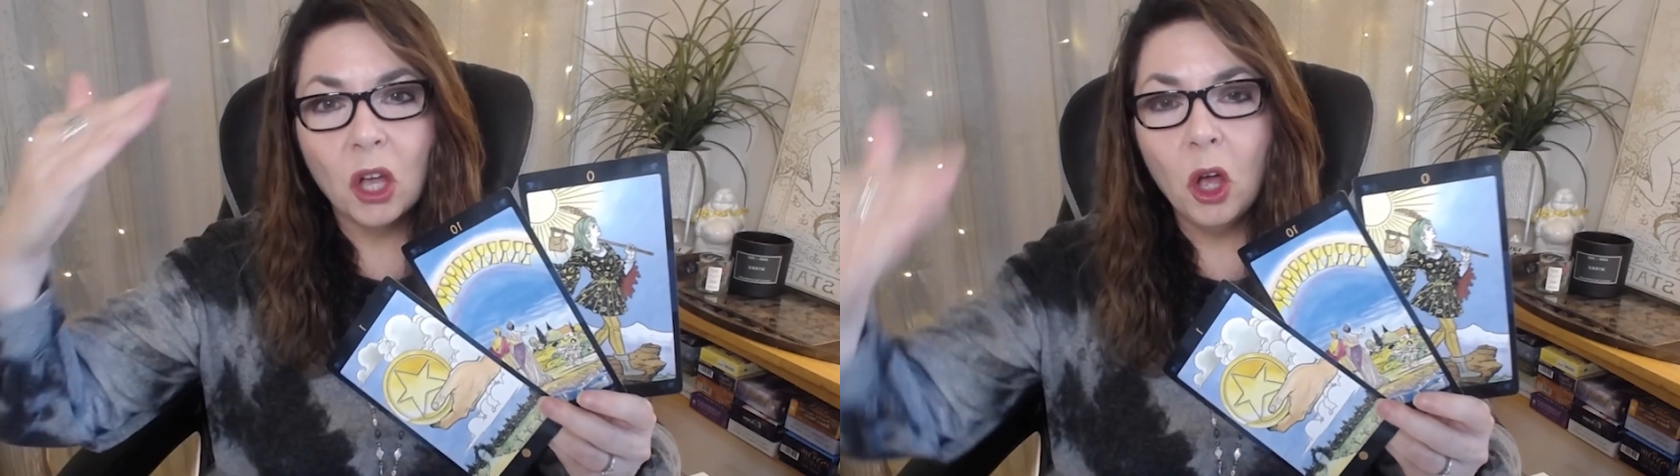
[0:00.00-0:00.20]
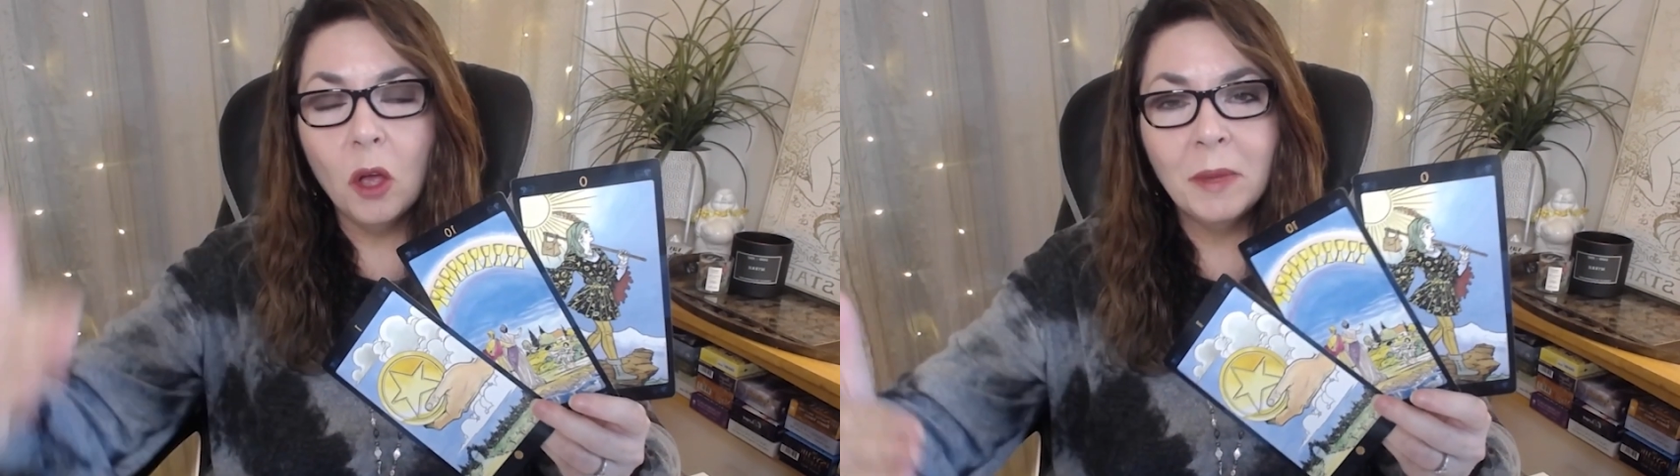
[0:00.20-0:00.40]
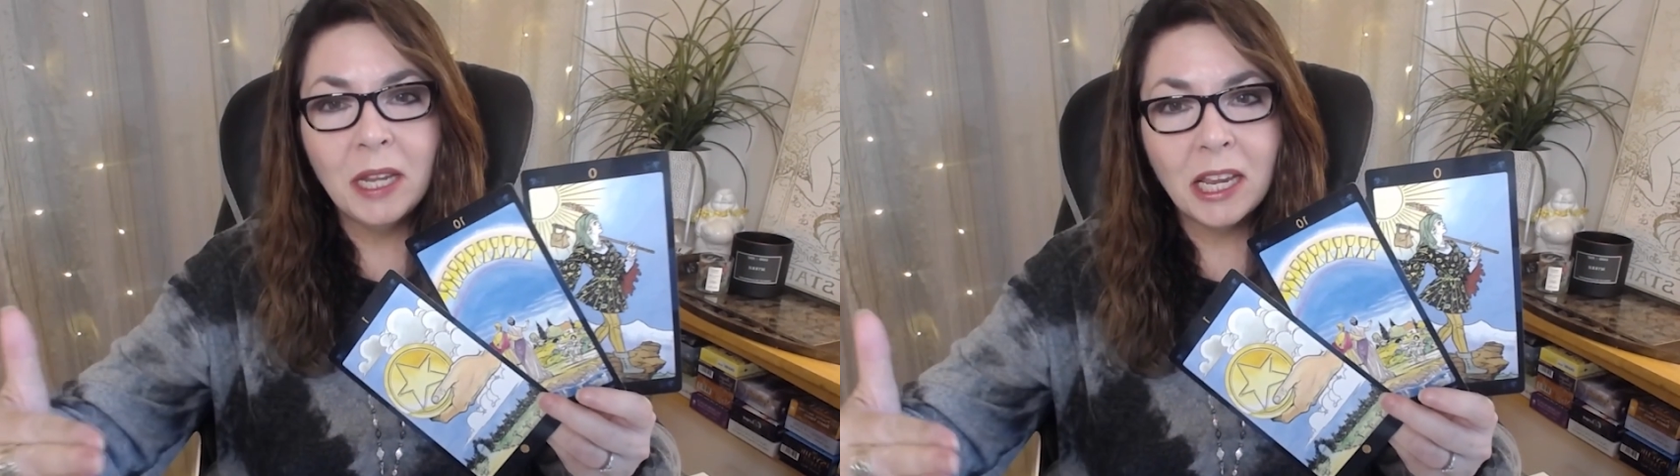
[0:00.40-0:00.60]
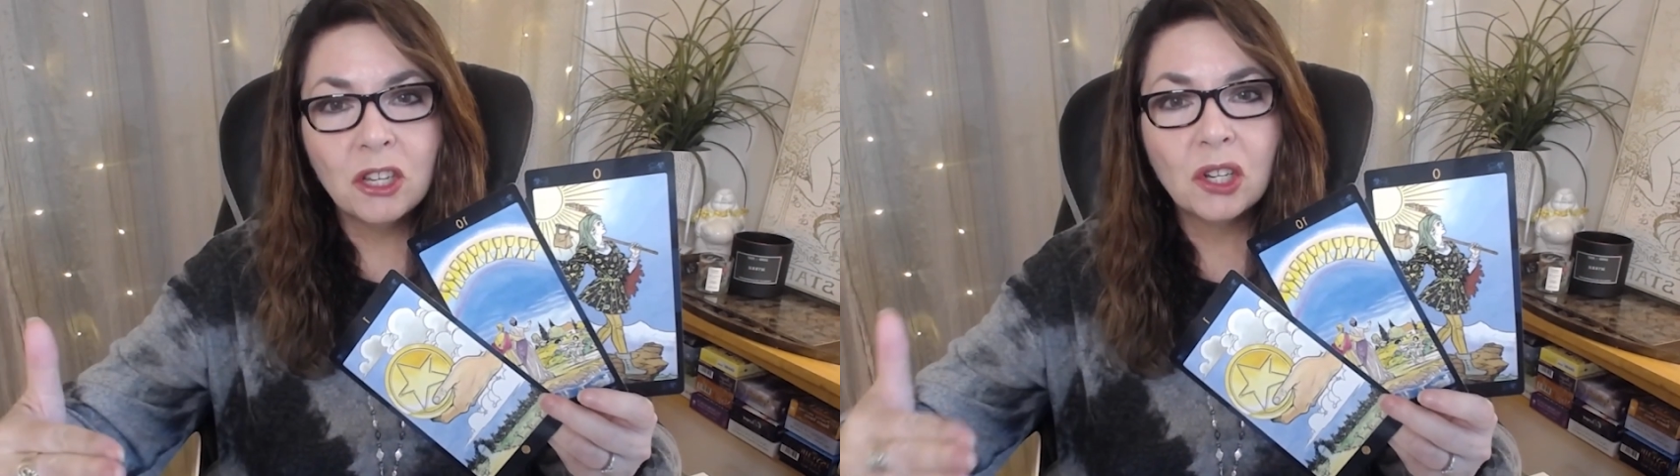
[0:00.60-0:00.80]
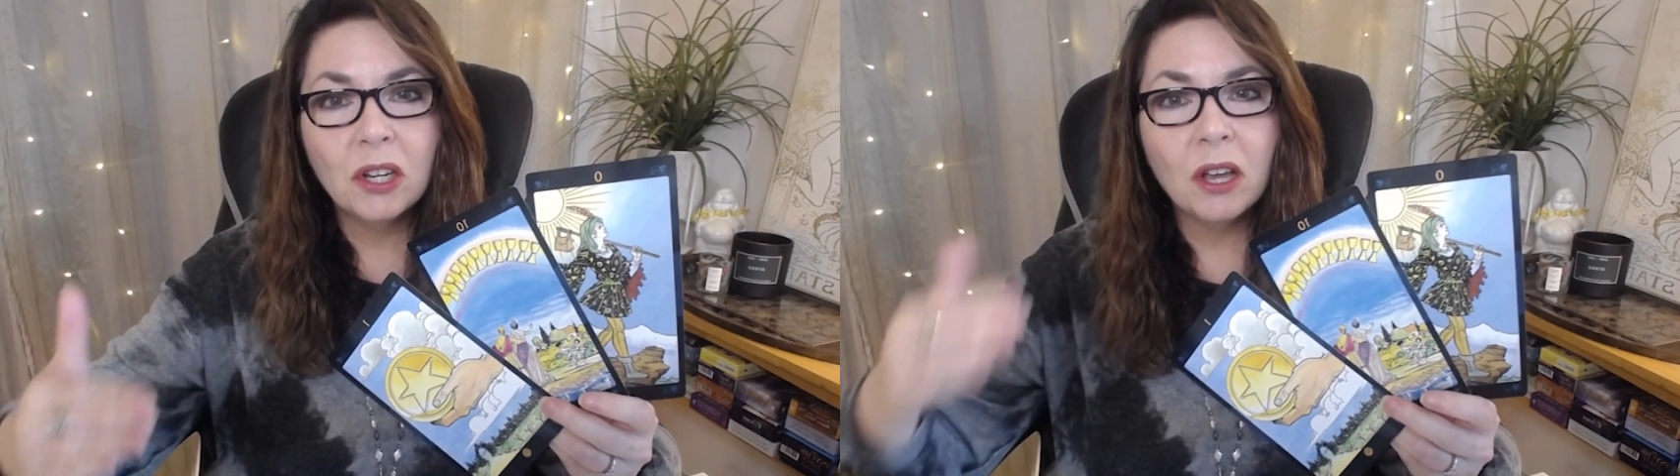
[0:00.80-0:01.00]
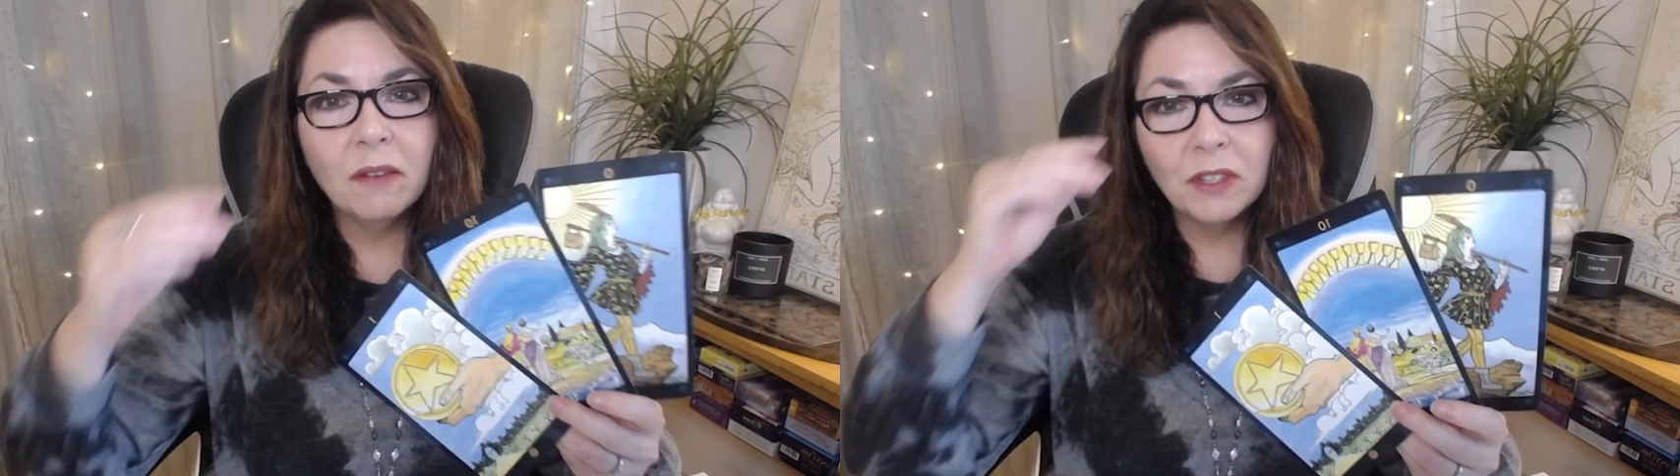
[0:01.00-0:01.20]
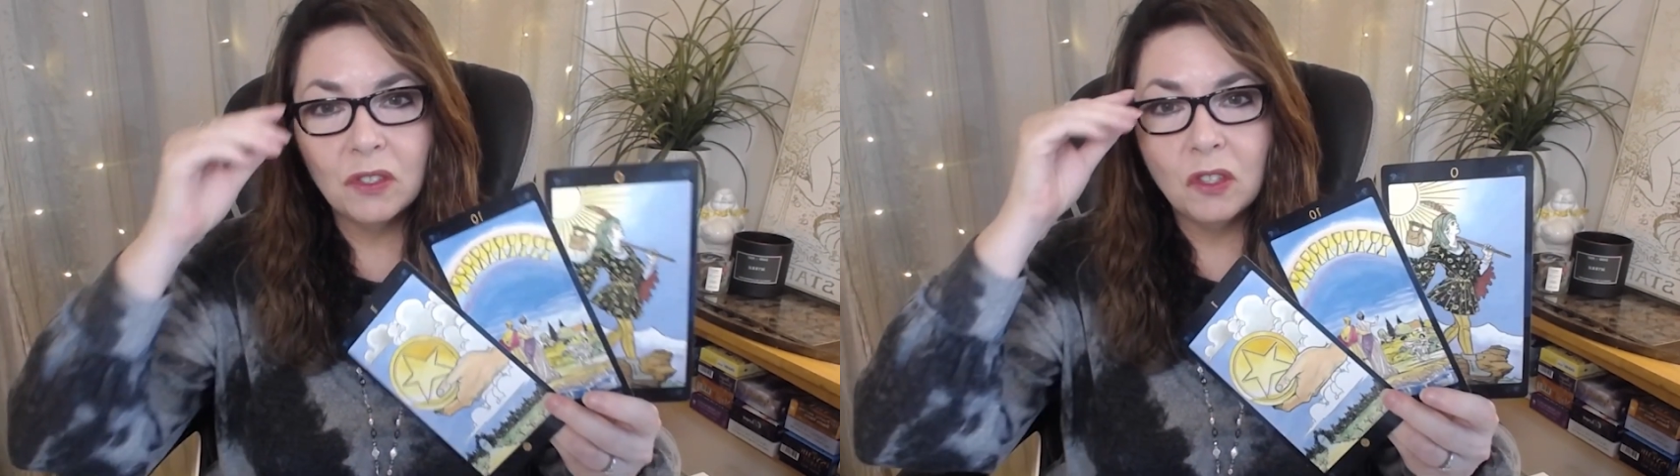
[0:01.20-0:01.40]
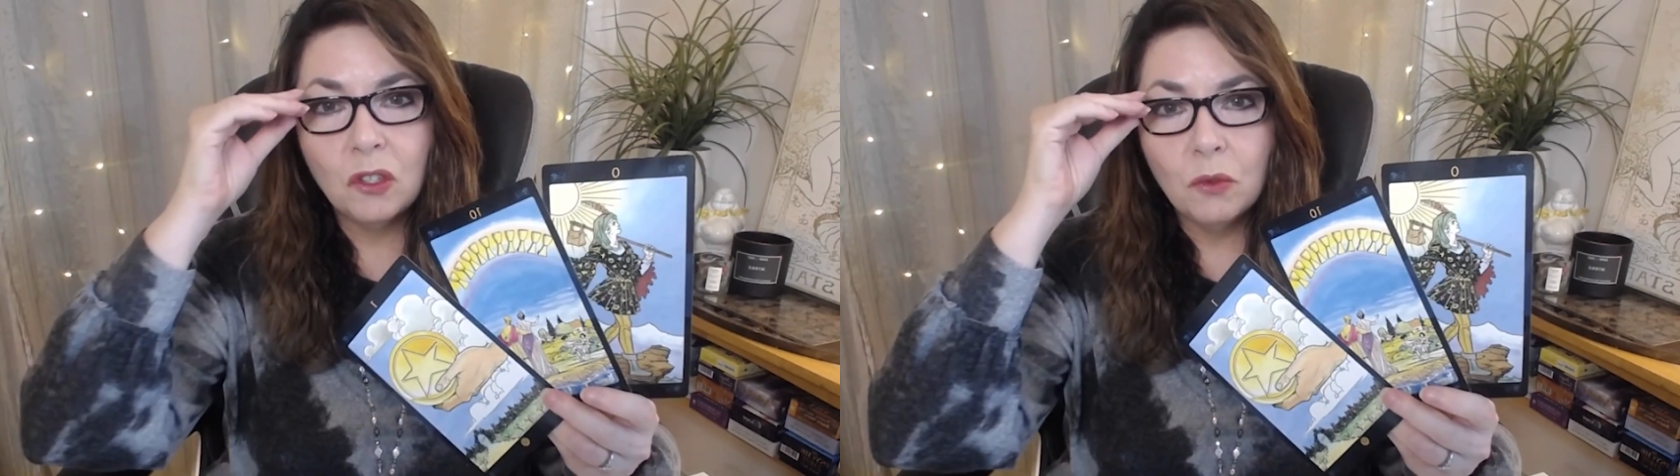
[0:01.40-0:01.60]
culmination of a
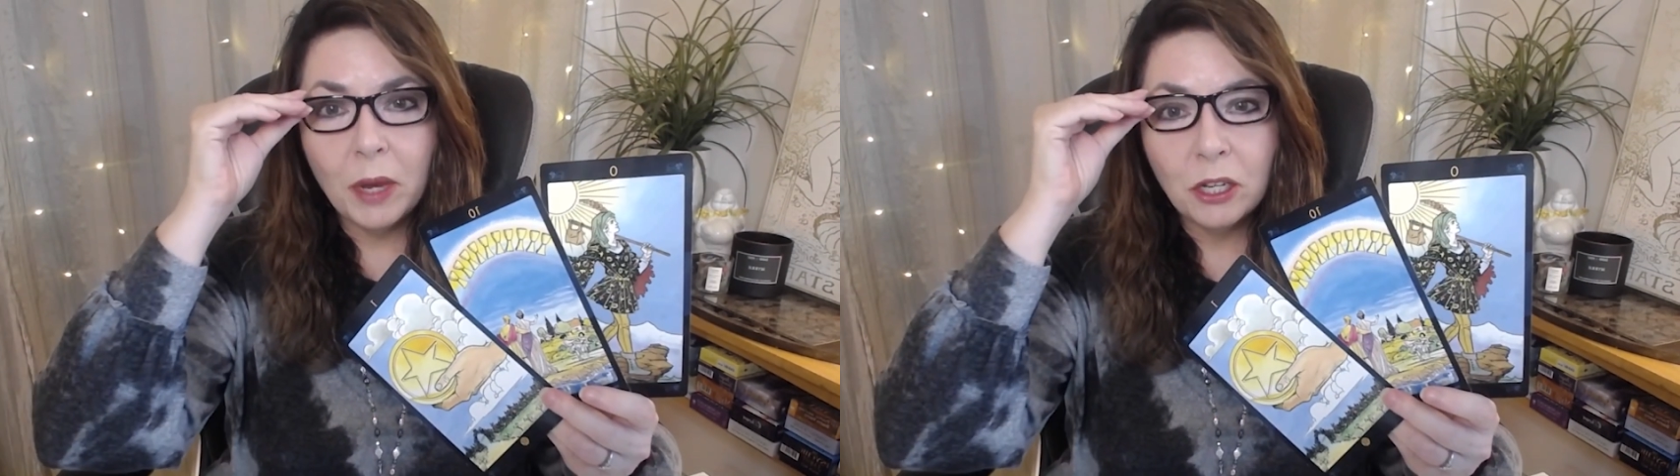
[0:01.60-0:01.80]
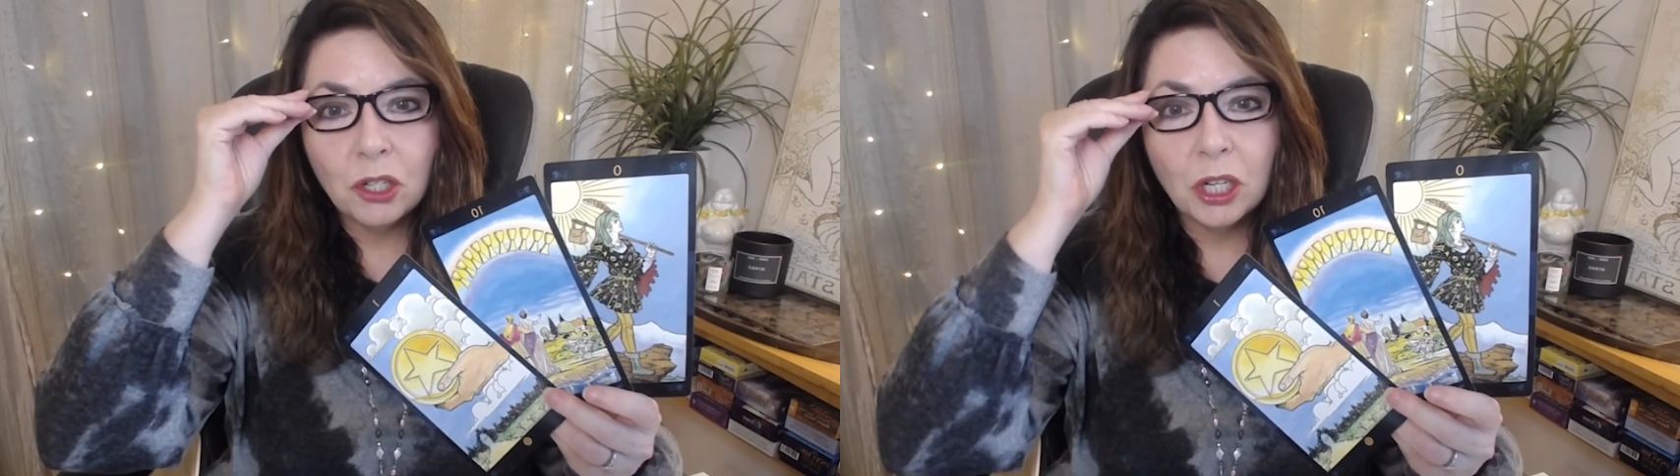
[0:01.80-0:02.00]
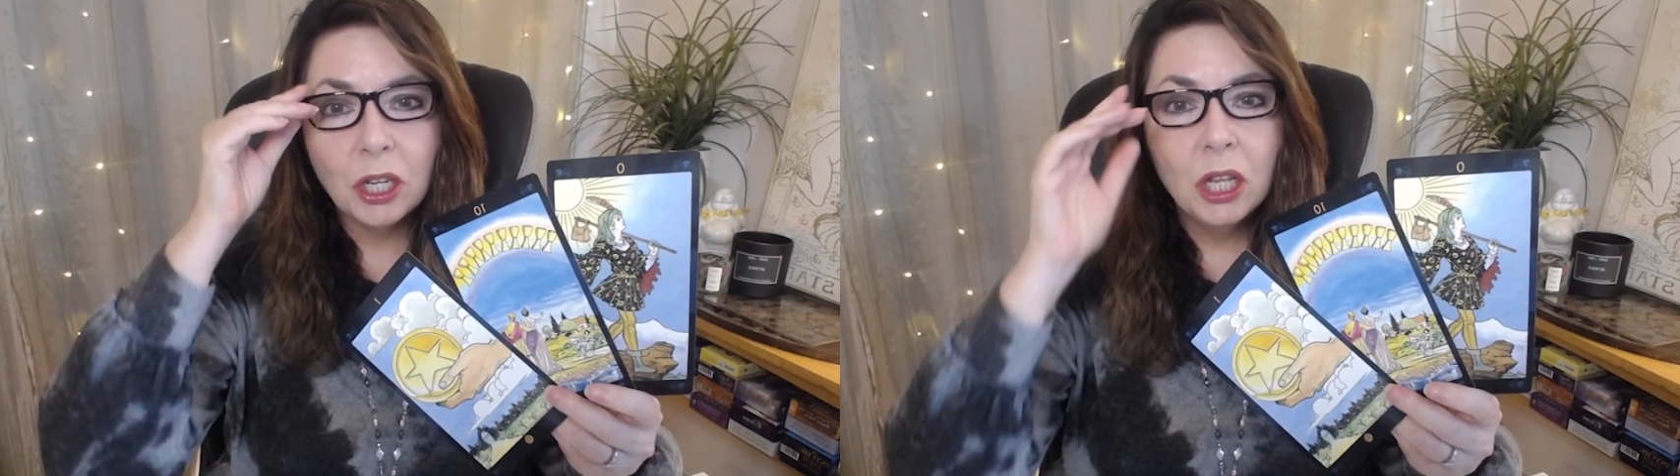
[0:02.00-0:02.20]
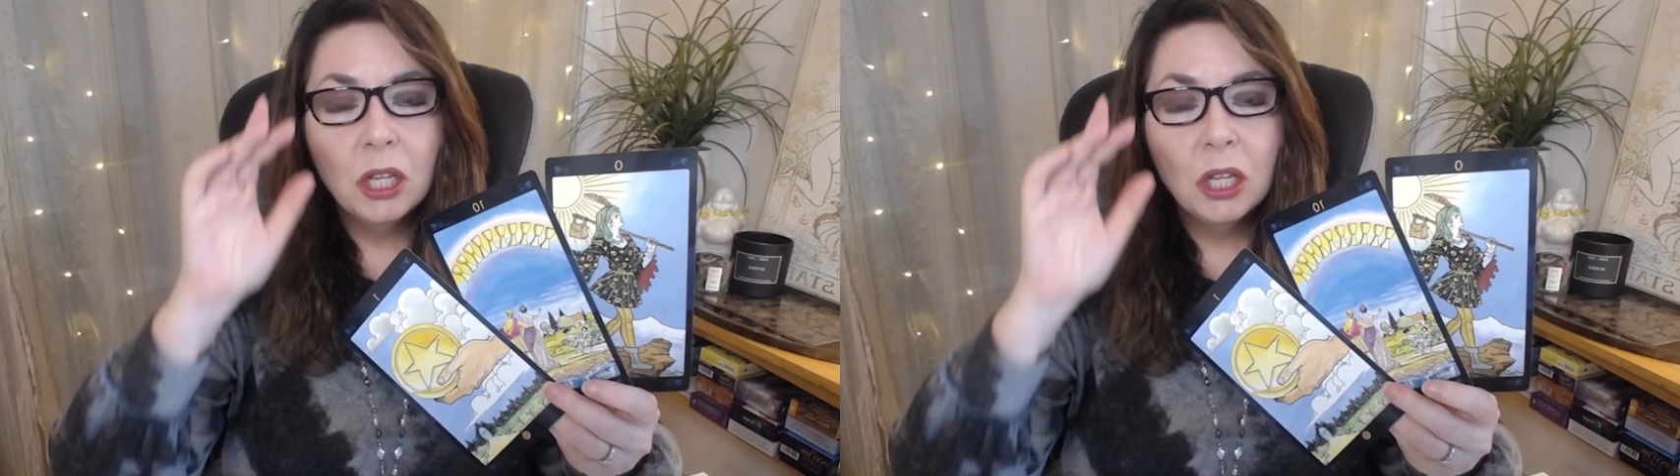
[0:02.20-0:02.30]
situation.